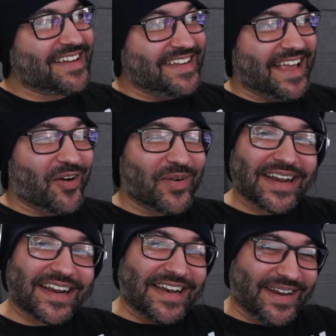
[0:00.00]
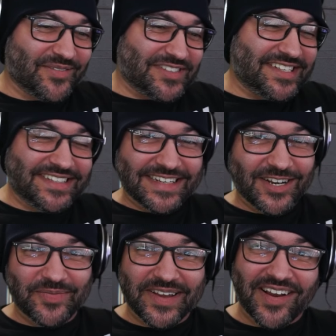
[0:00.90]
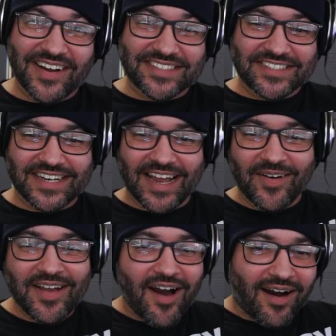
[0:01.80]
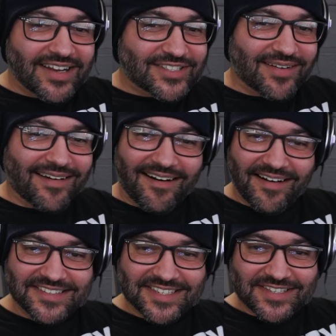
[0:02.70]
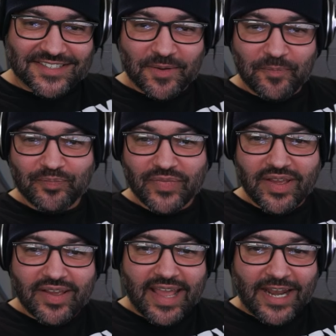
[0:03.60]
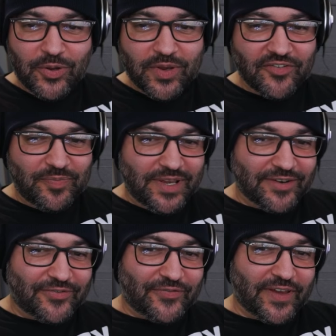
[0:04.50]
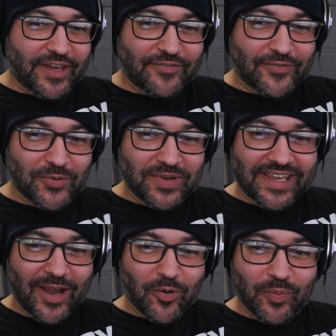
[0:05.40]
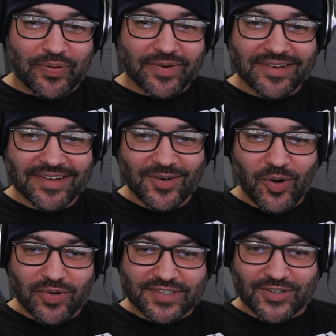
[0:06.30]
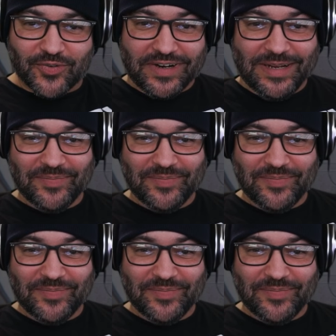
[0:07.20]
Yeah, we're going to clean up the city a little bit, guys, and chill out. Ayatollah asks, can you give me a fearful yelp? Or scream,